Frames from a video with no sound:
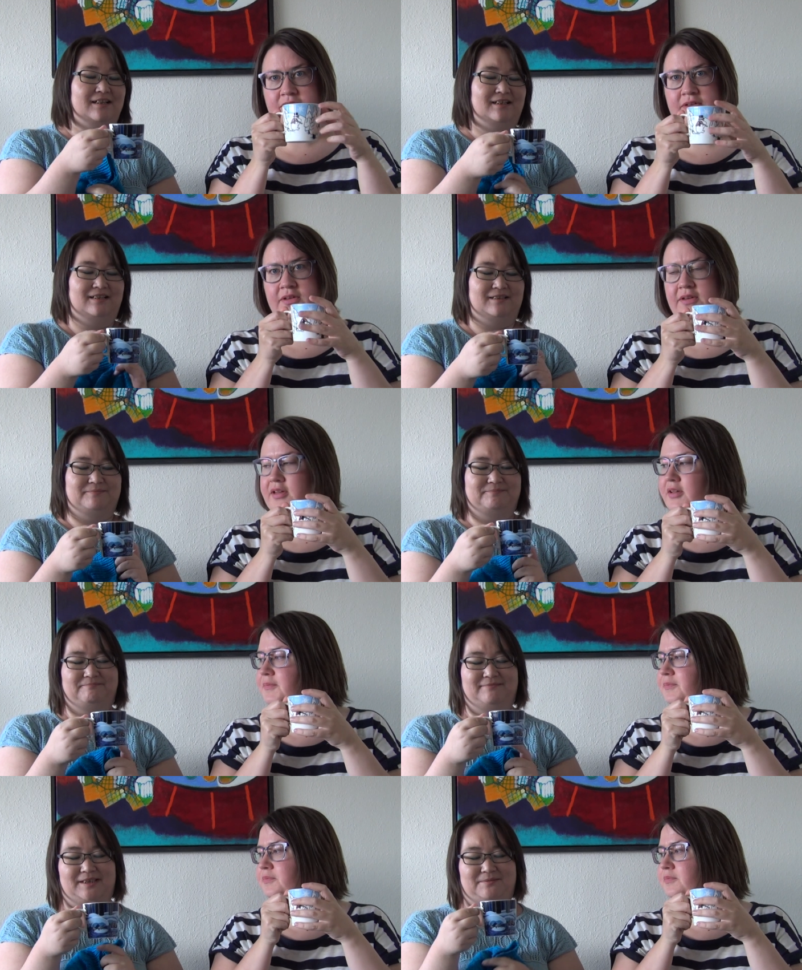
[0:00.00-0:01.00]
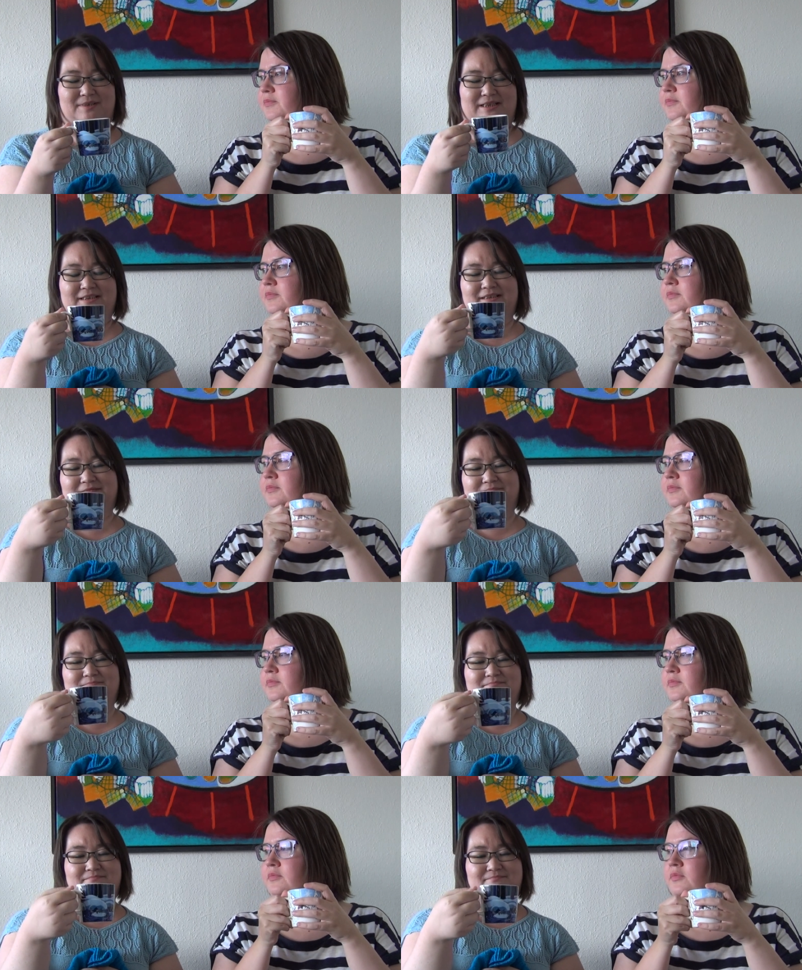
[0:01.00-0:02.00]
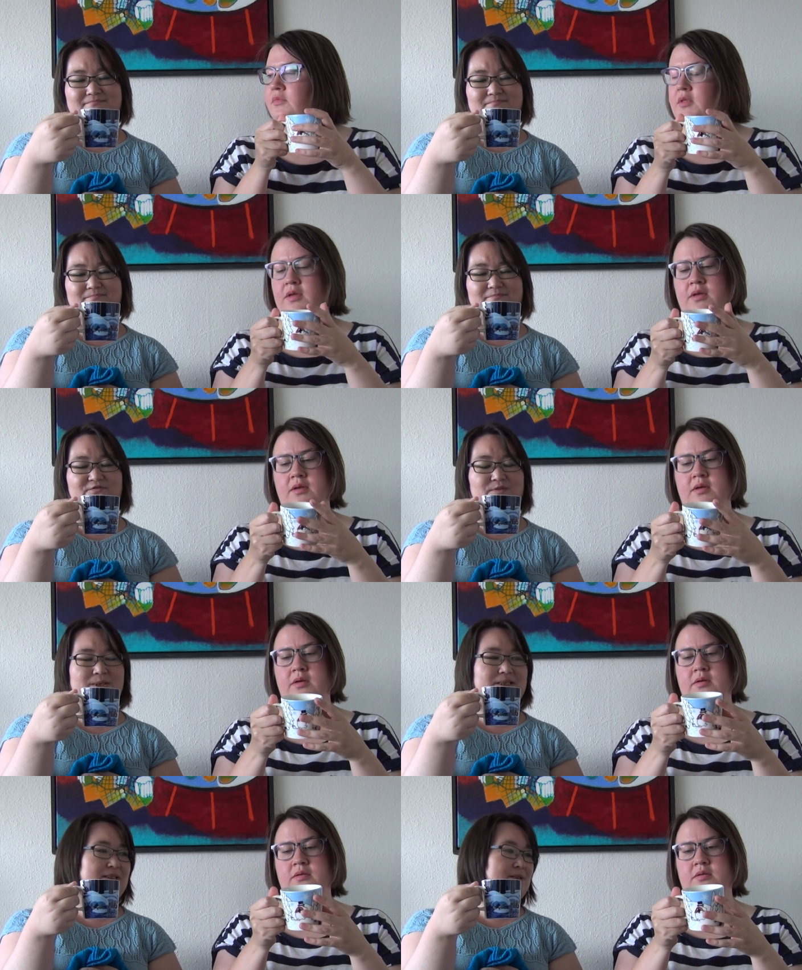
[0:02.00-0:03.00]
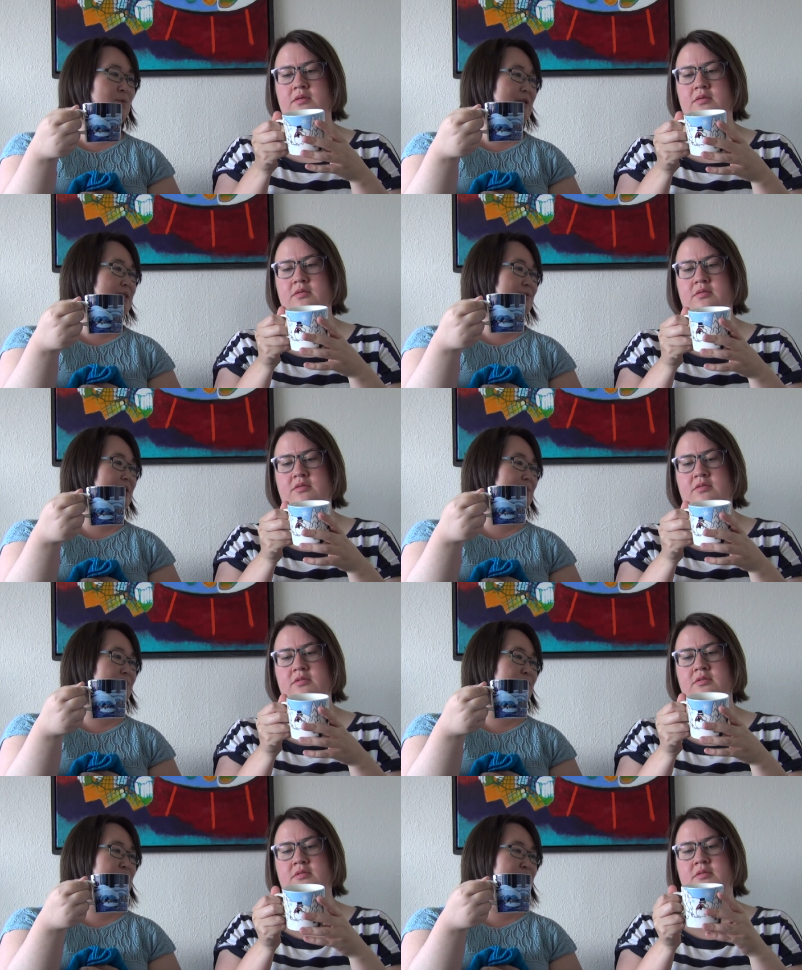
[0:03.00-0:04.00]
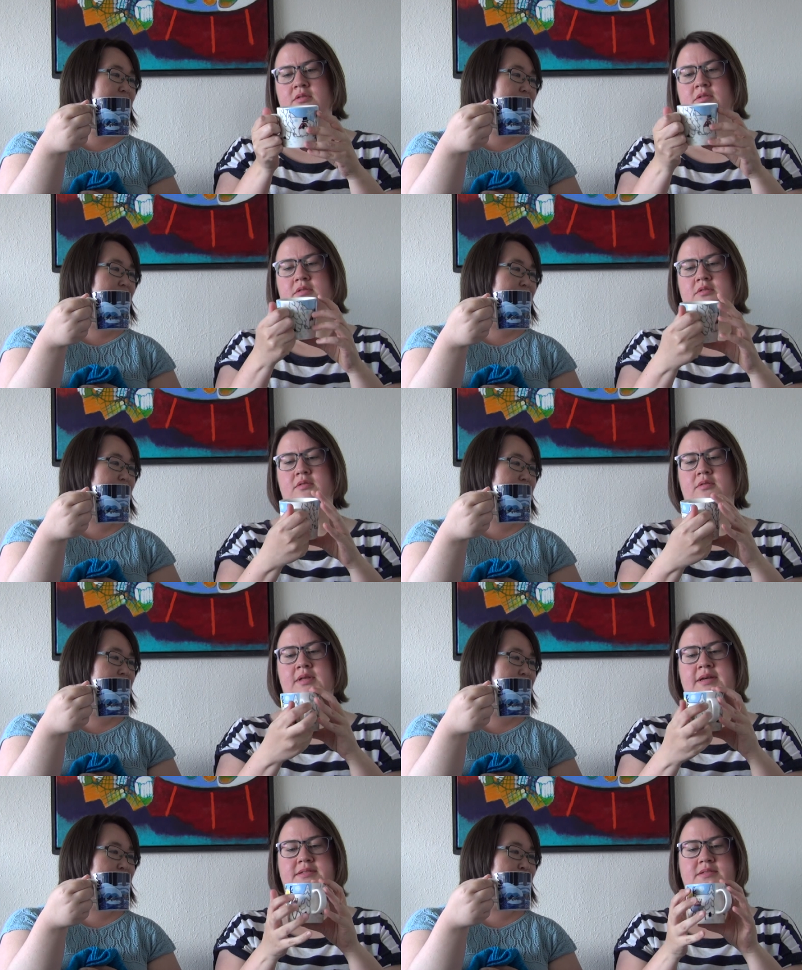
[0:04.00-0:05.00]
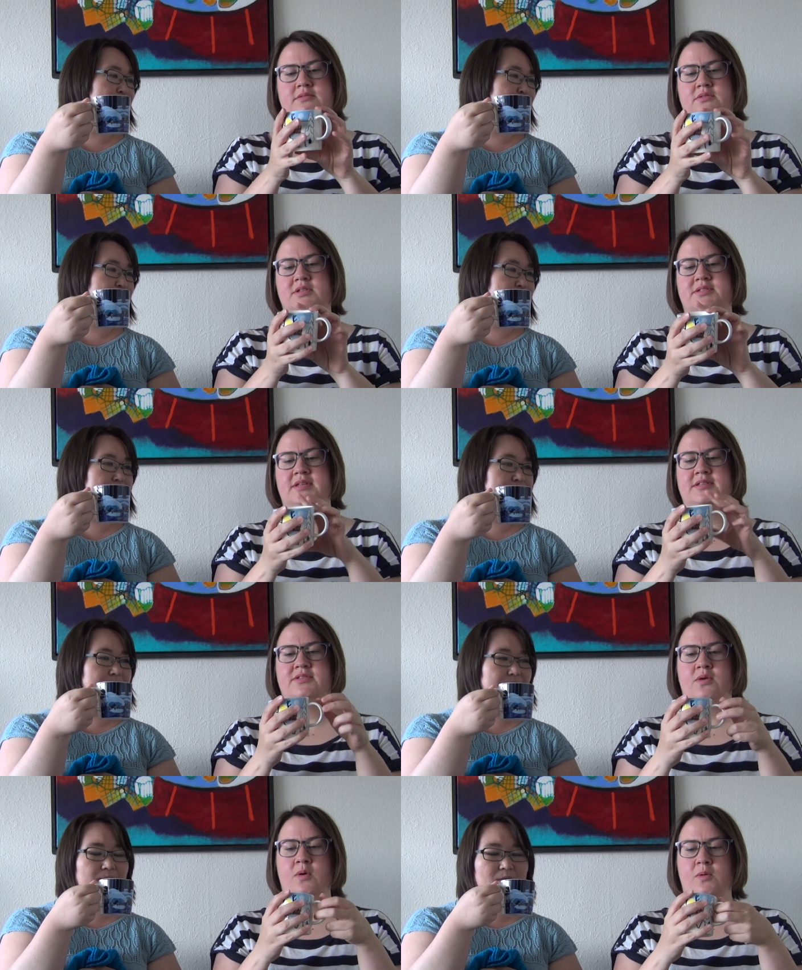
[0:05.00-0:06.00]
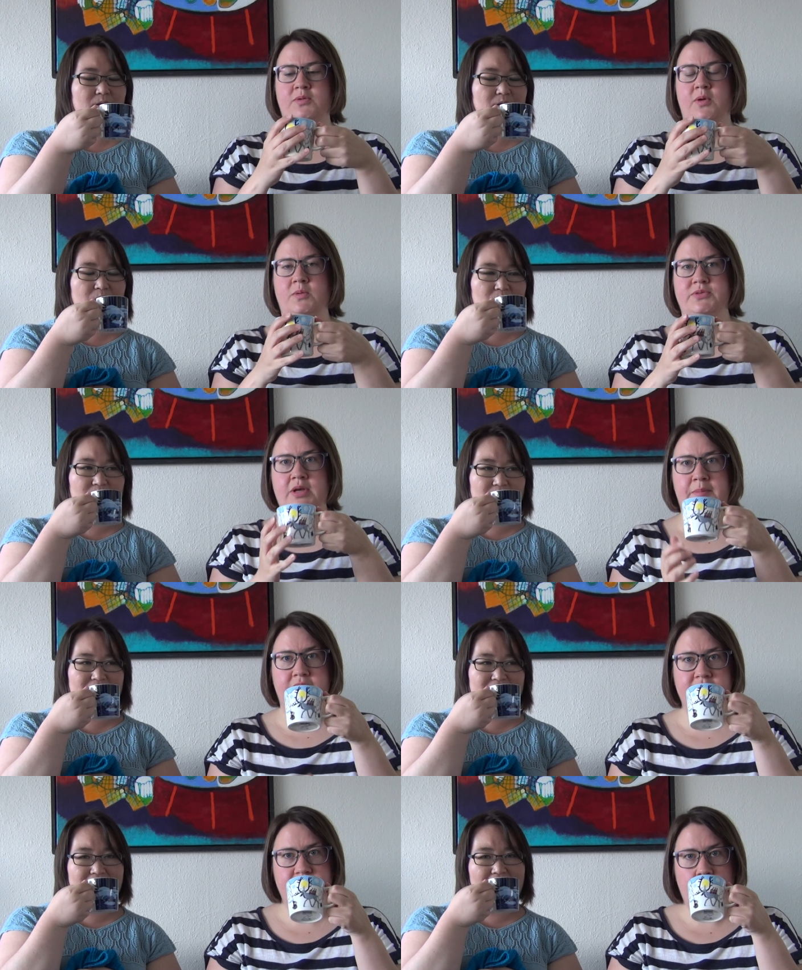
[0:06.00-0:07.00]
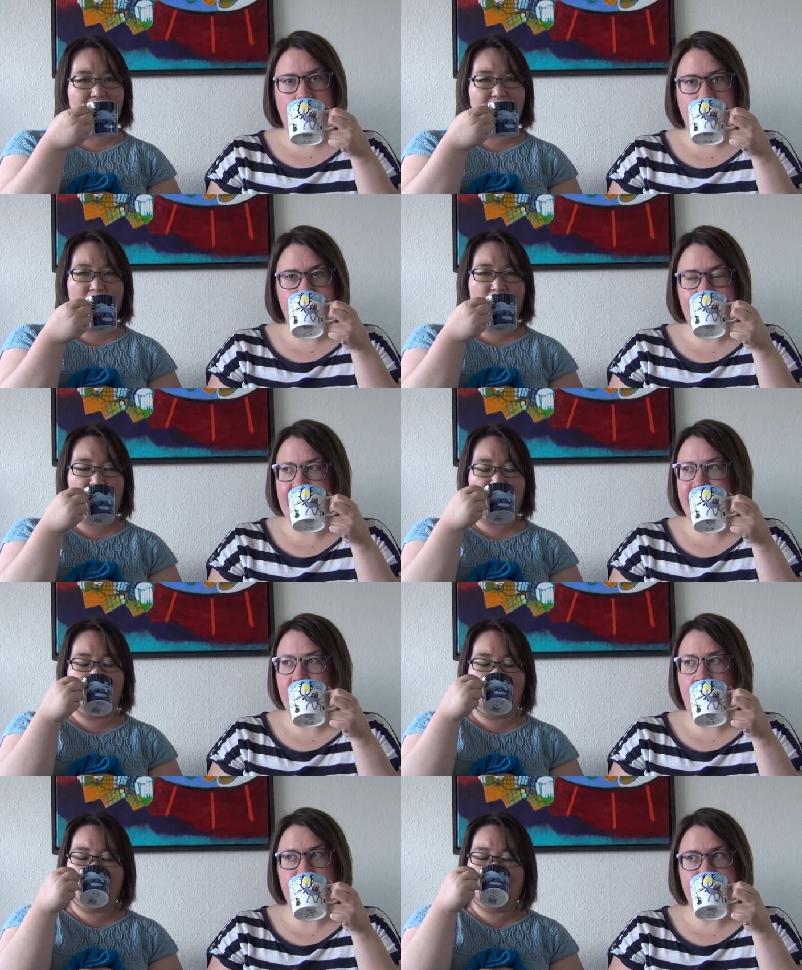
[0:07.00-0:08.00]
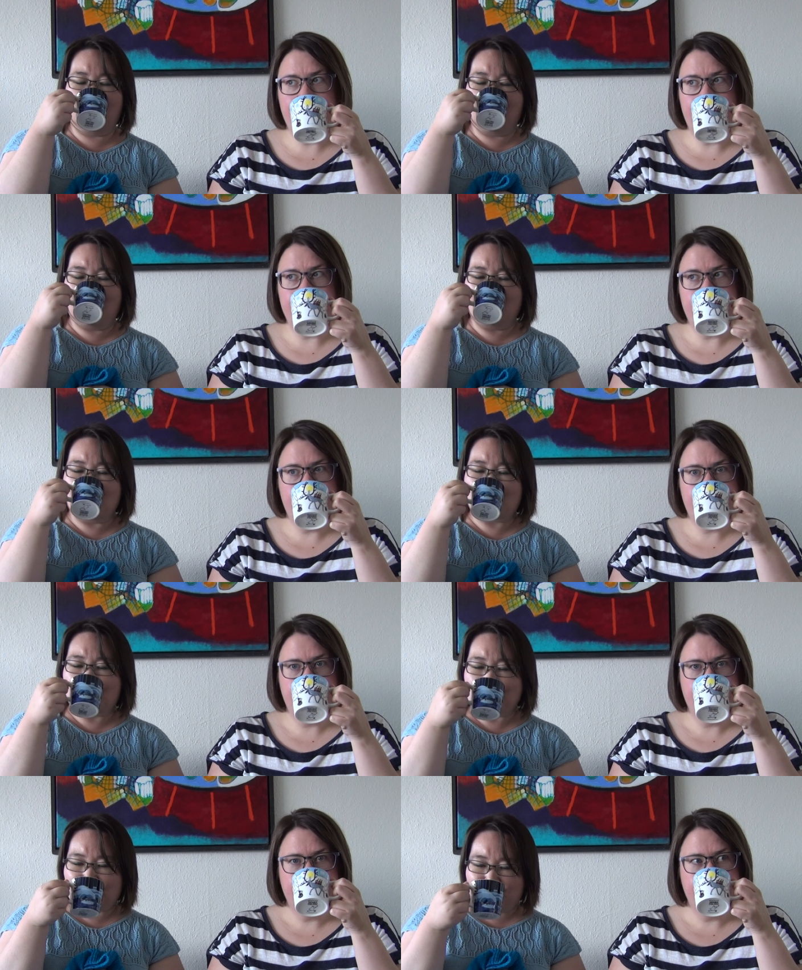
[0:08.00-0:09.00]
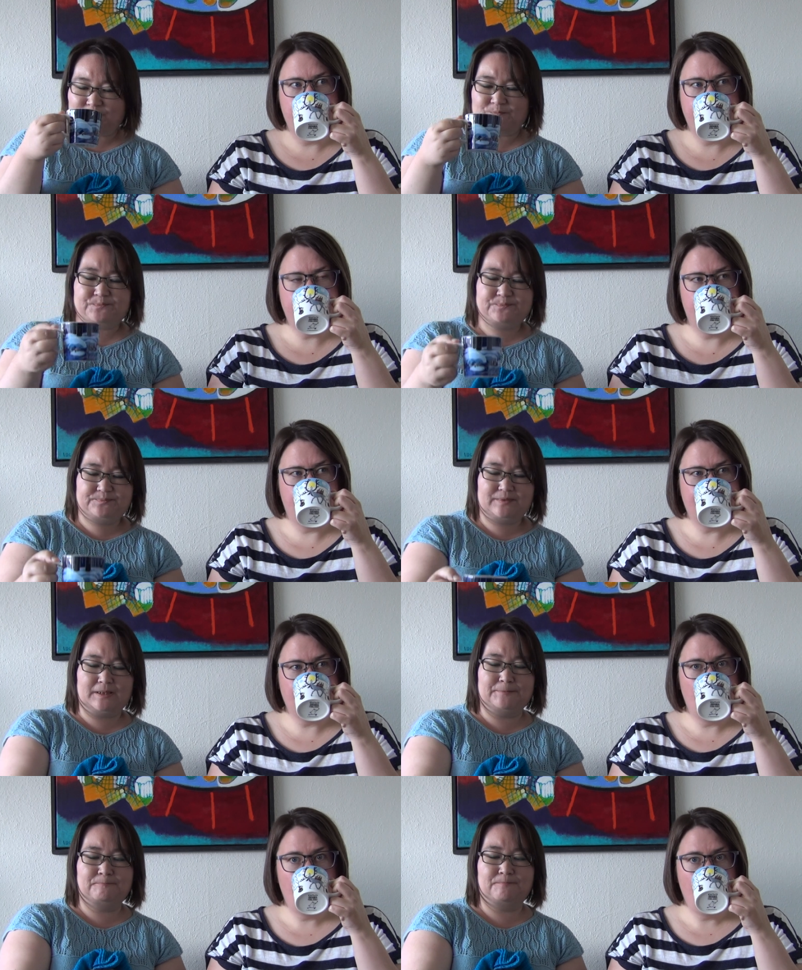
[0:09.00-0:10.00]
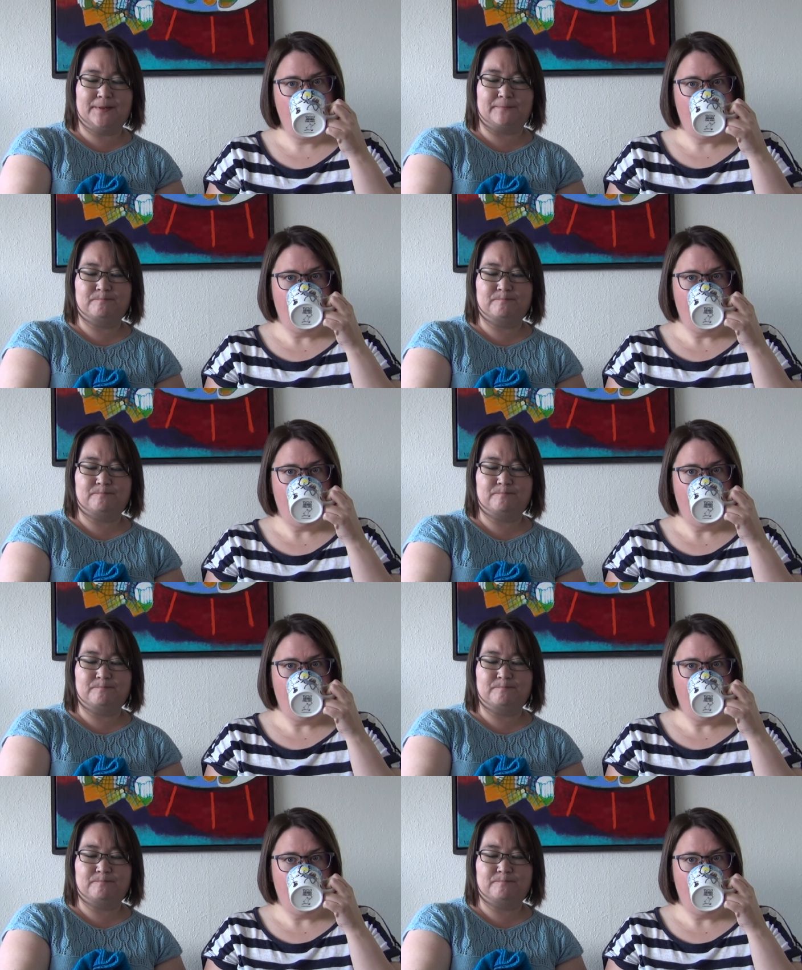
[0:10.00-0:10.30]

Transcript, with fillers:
Speaker 1: Um, in my win- wintry Mumin cups.
Speaker 2: Yes, because it's the cold, cold summer. So yeah. we have coffee and
Speaker 1: winter cups. Yeah.